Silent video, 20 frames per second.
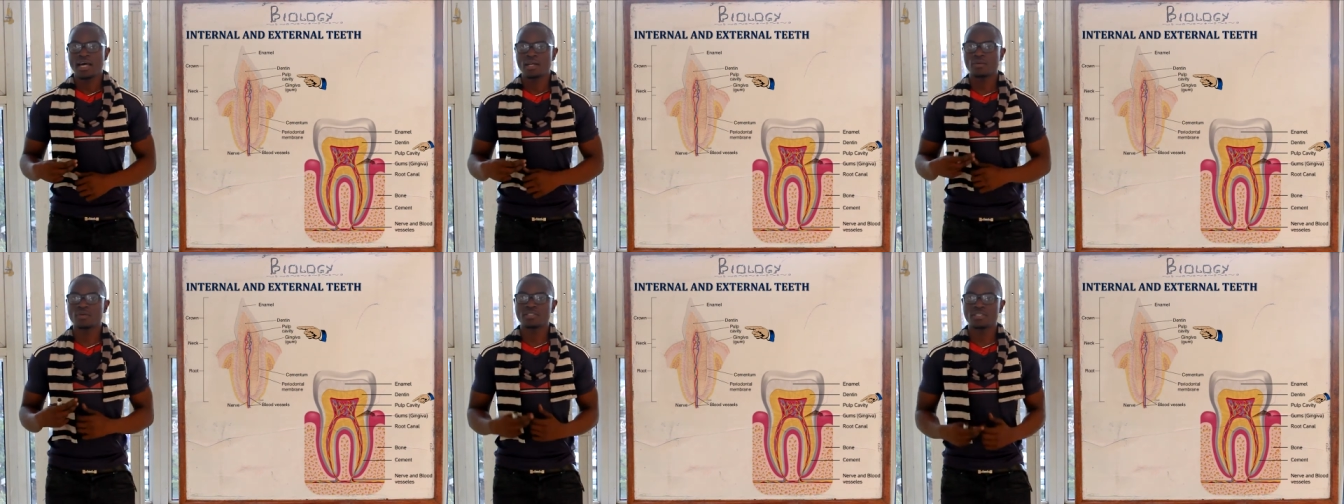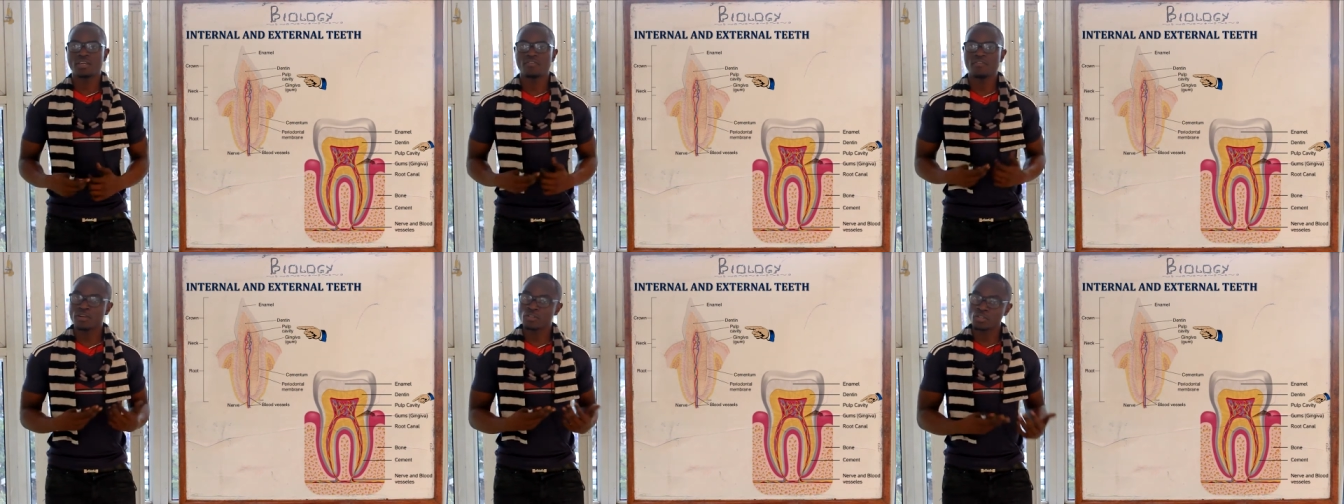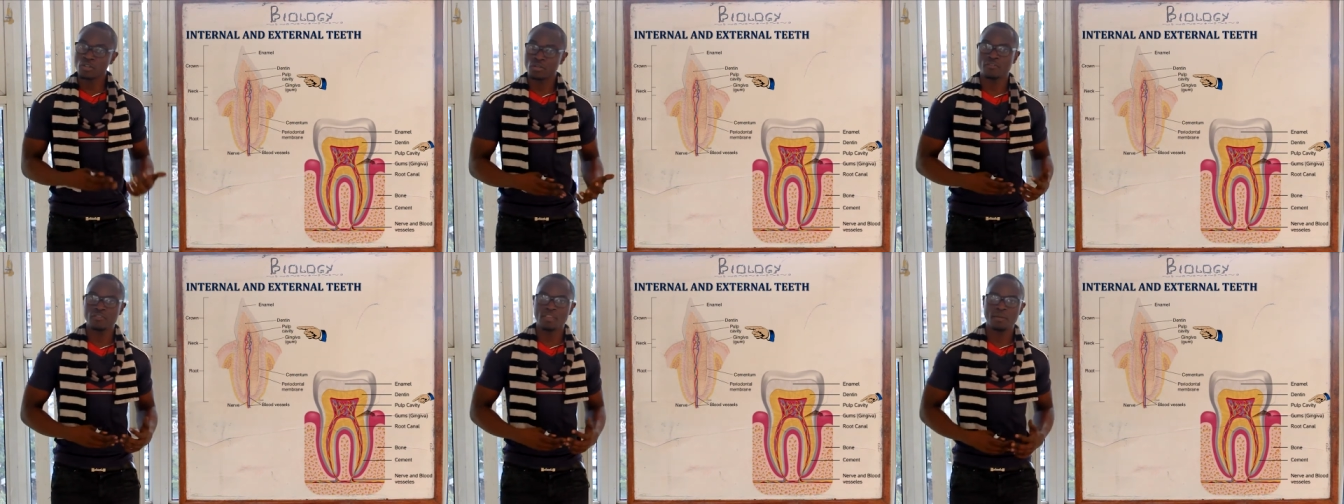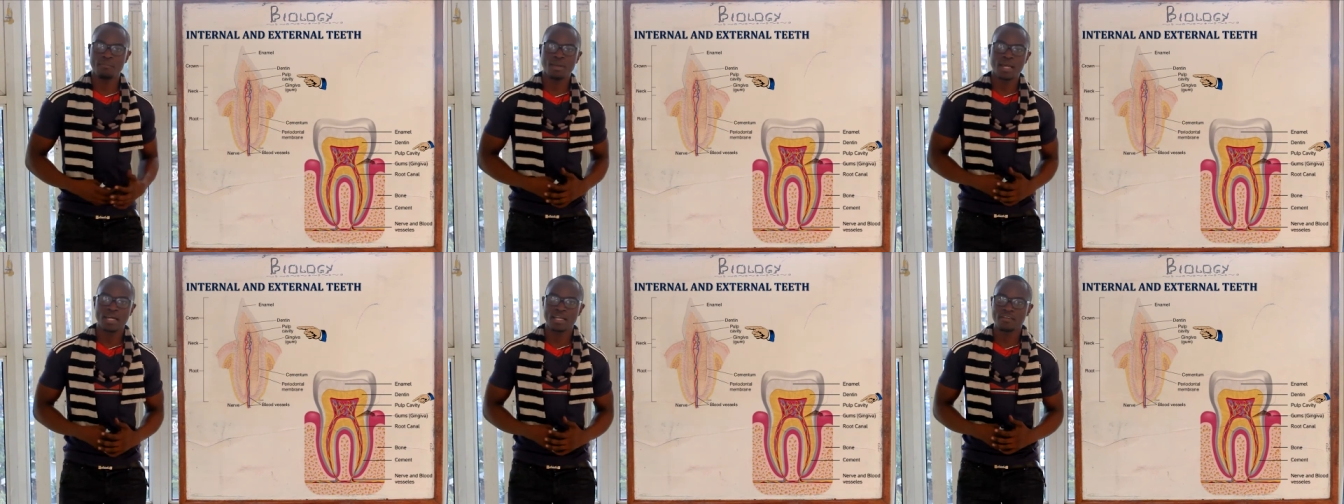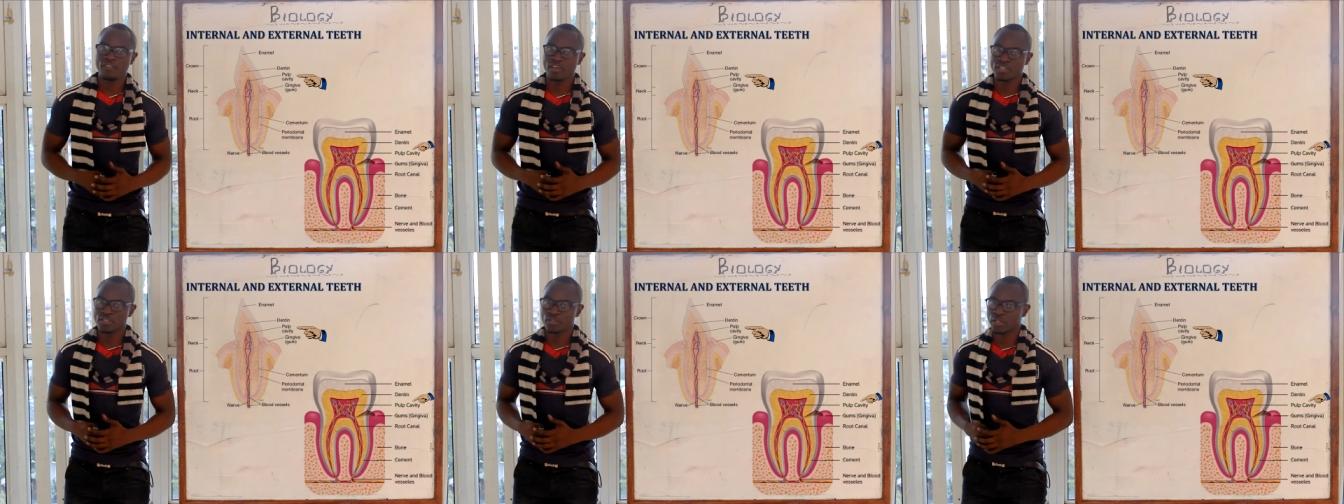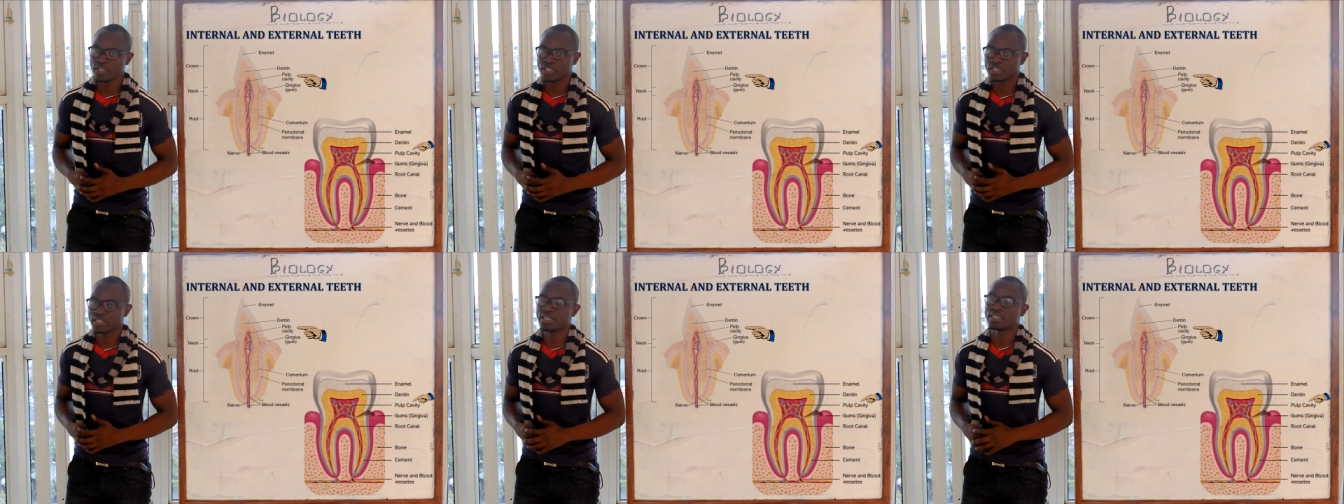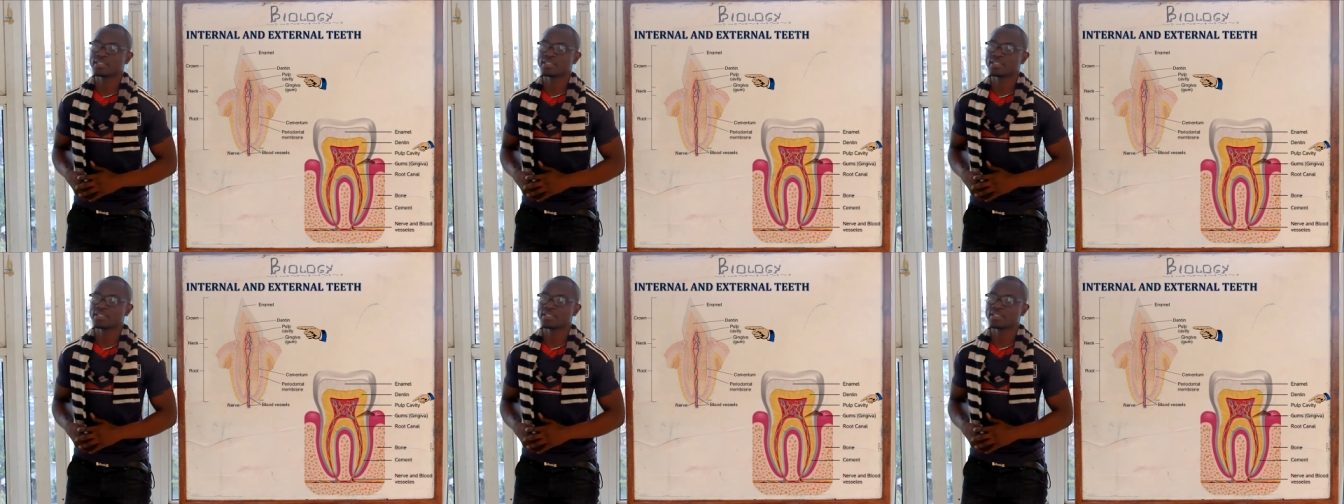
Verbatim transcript: And what's the function of the blood vessels?